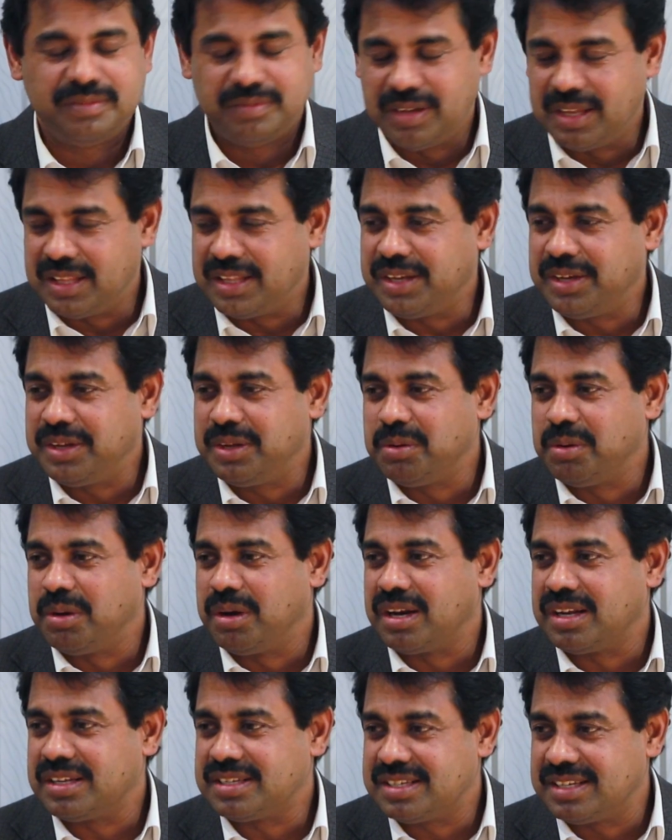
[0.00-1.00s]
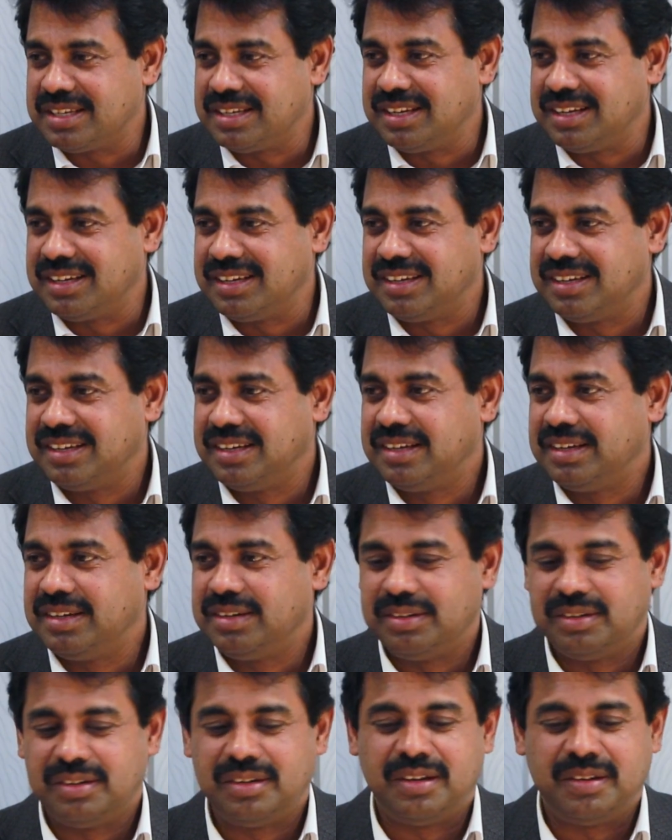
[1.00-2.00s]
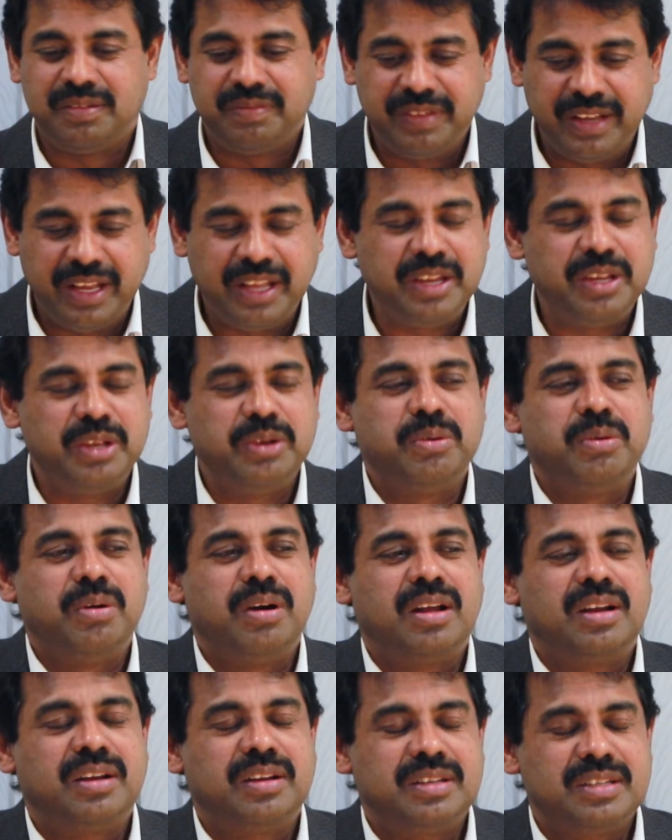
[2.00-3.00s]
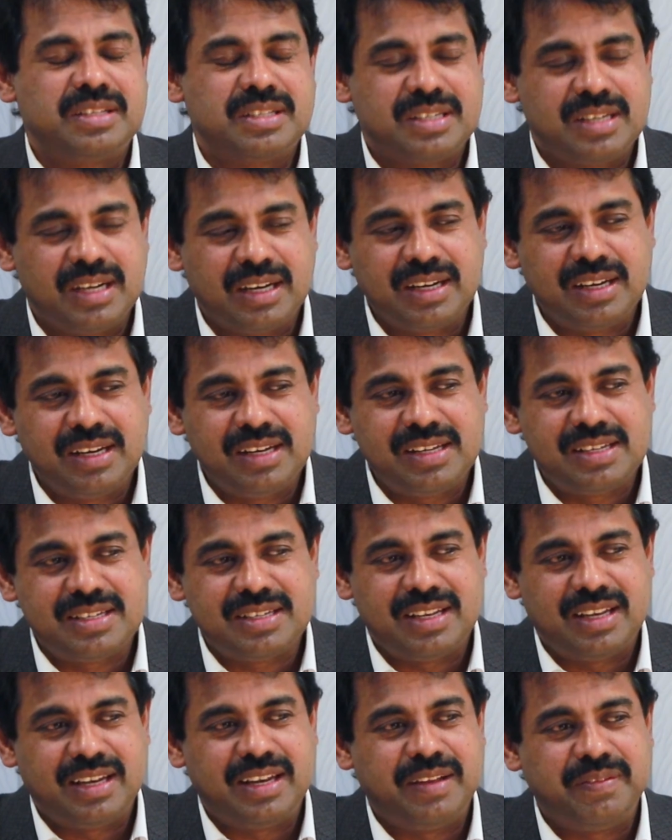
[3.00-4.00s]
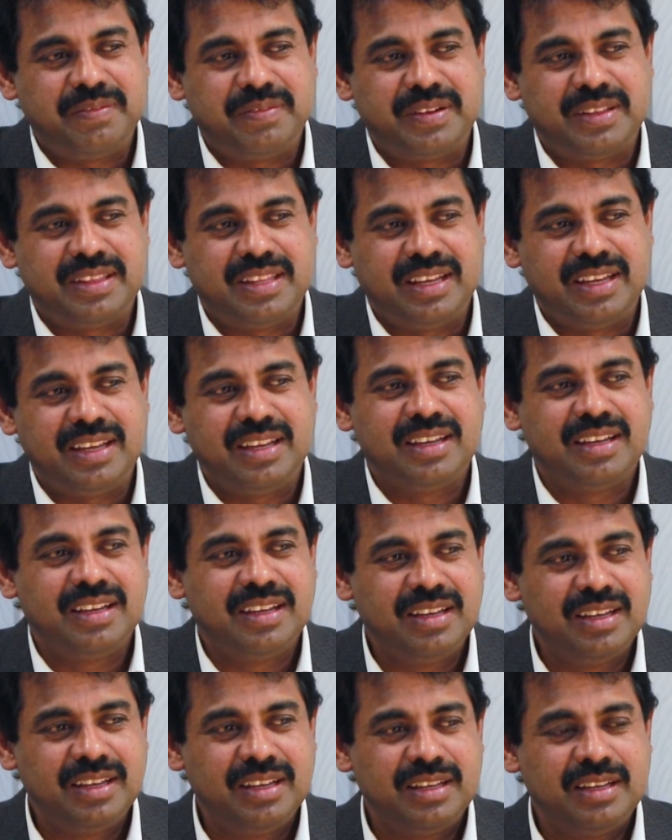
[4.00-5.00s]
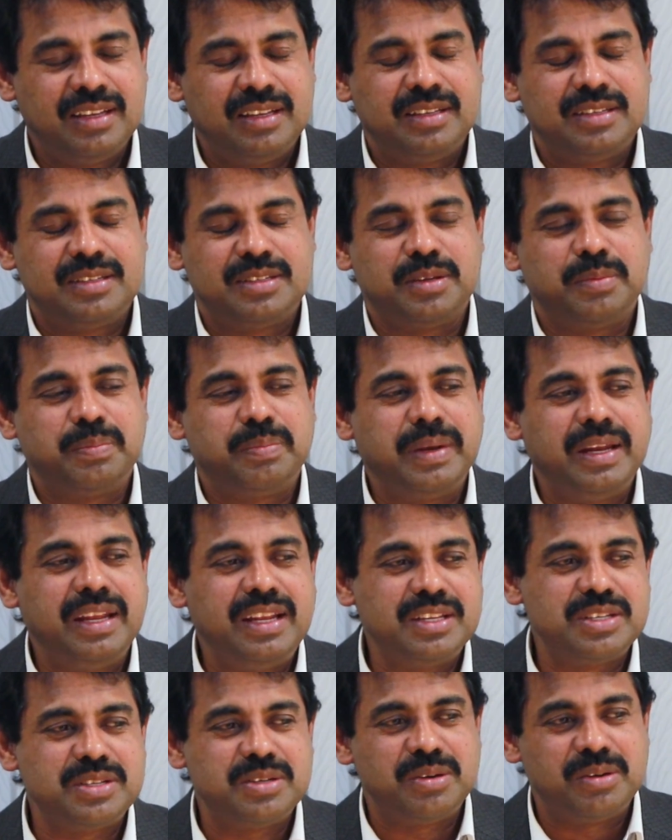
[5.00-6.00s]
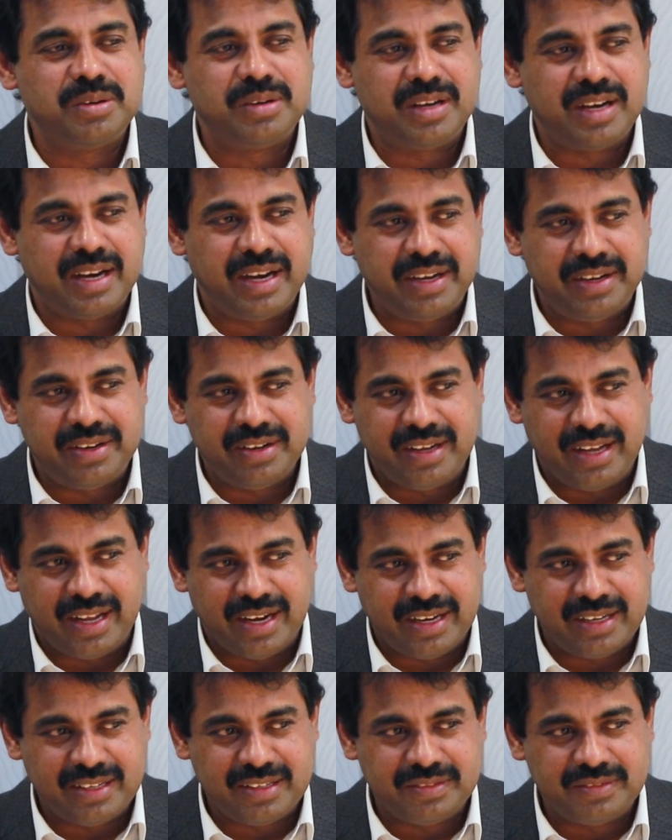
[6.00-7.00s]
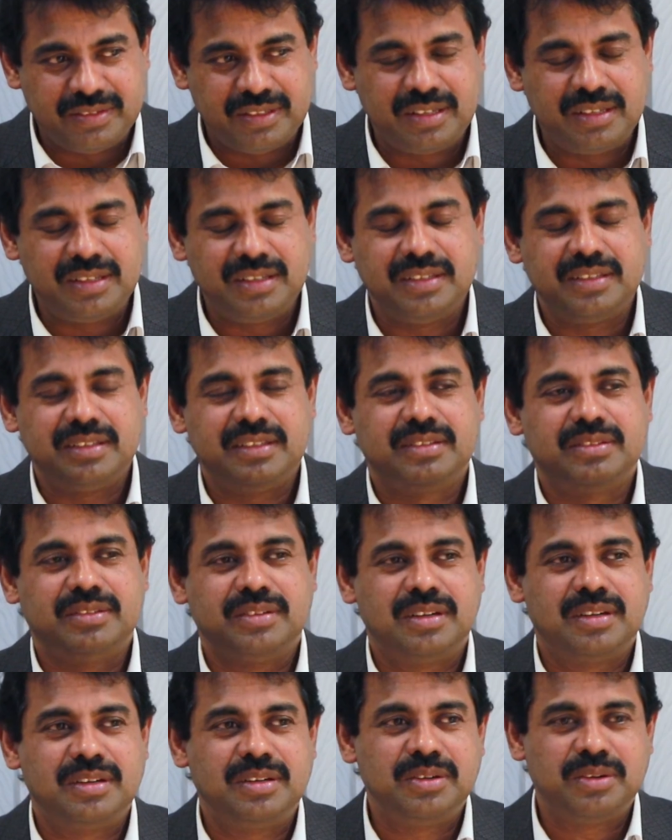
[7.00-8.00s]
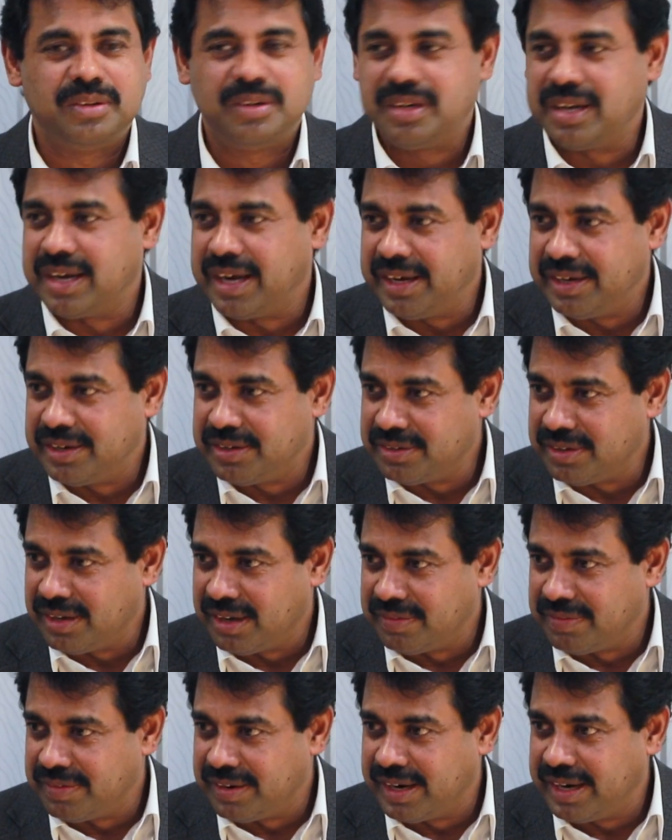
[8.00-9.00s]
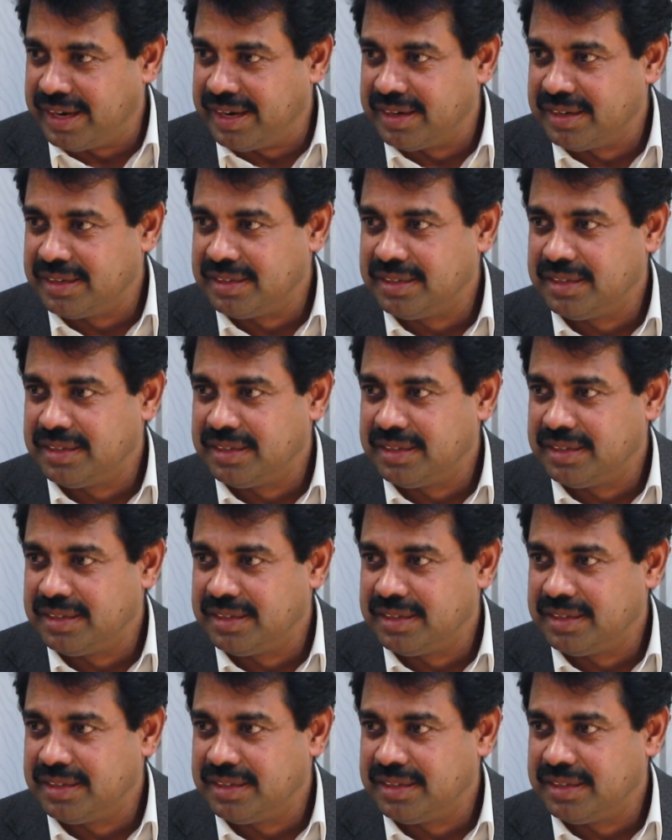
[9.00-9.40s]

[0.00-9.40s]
whether you are a sinner or where you are struggles and everything. So please don't try to correct the word, or don't try to avoid,